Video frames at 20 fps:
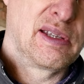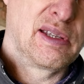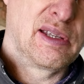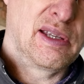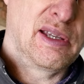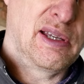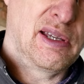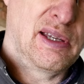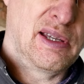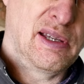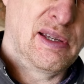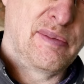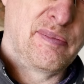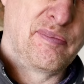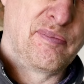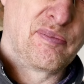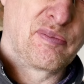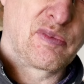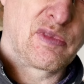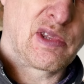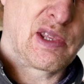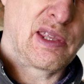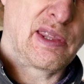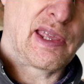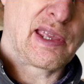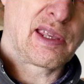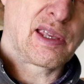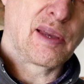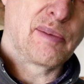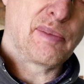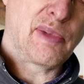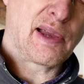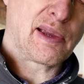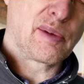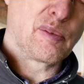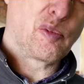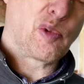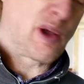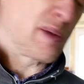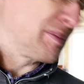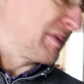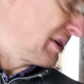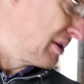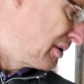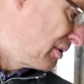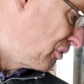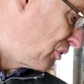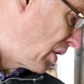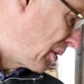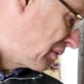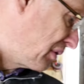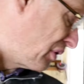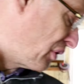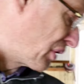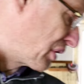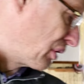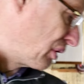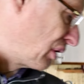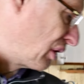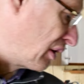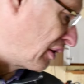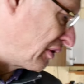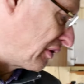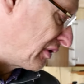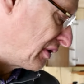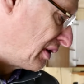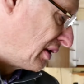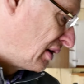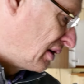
and then come back and wipe the oil off.